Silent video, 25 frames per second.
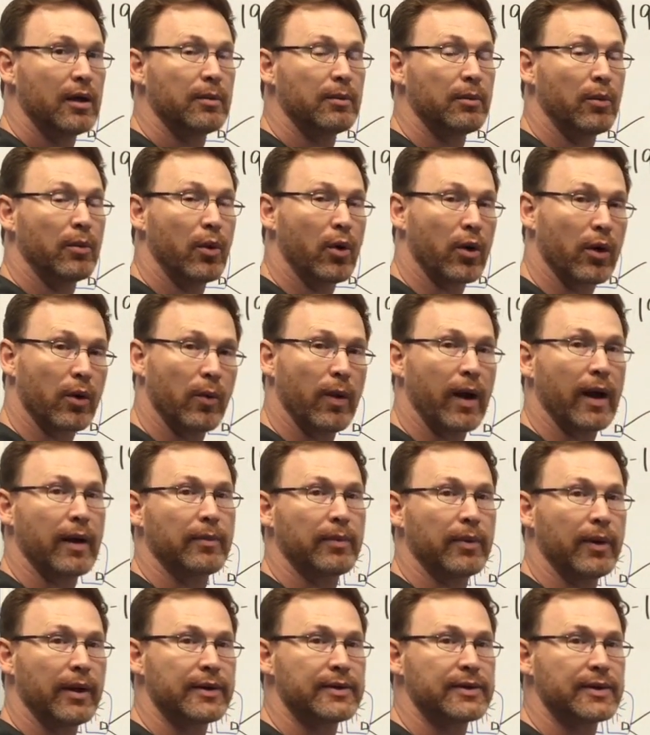more white
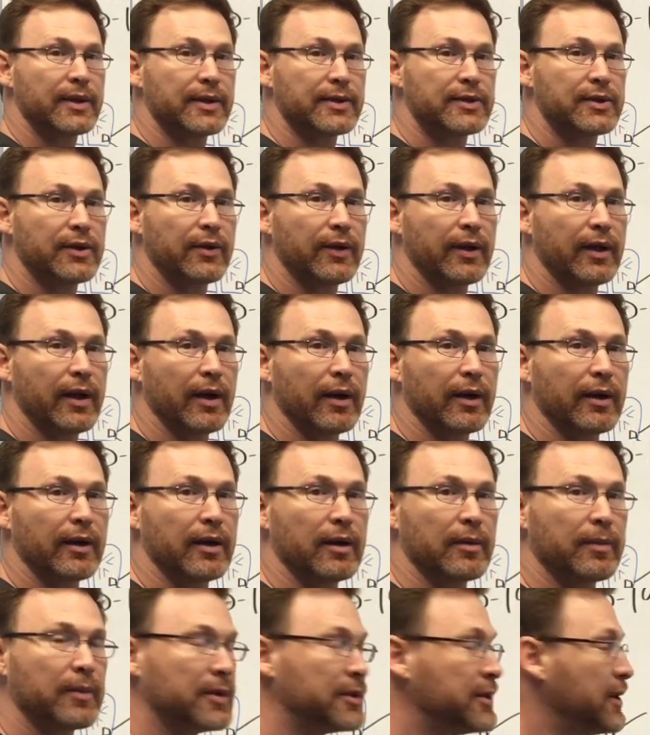blood cells to the
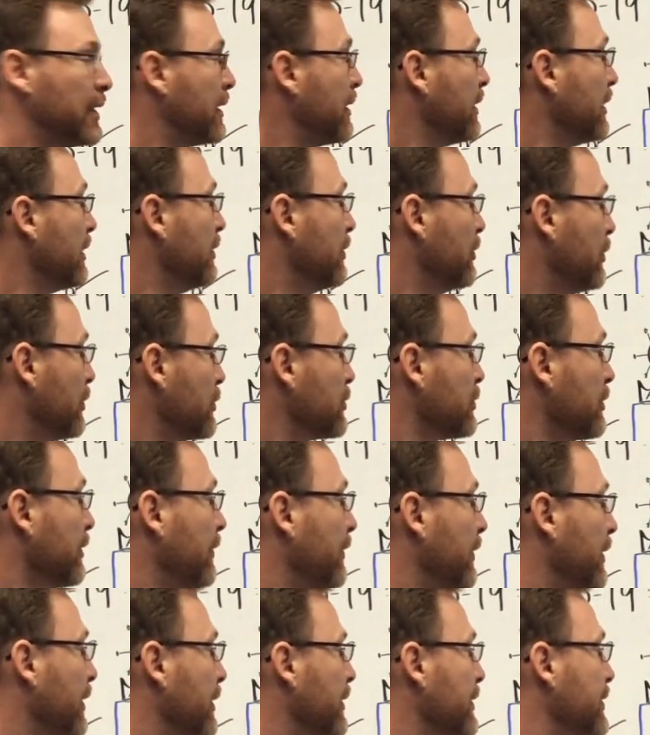area, particularly
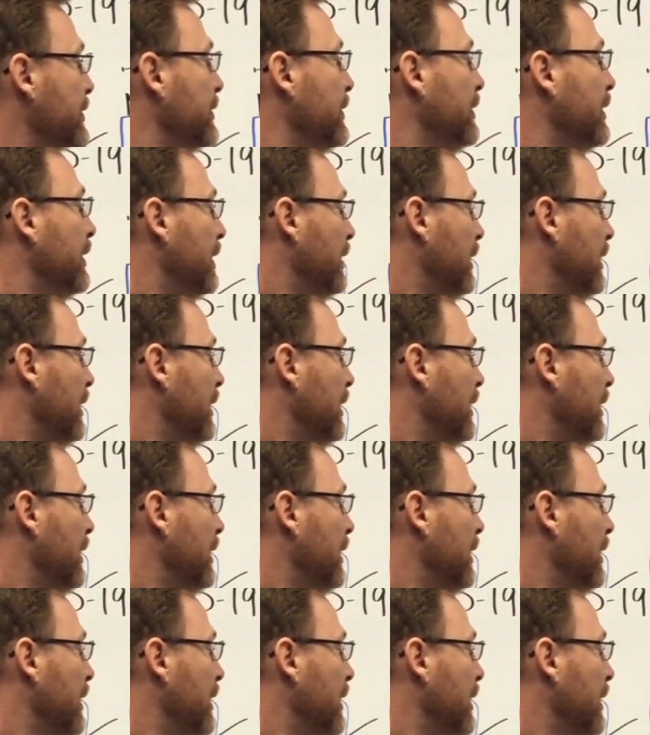neutrophils.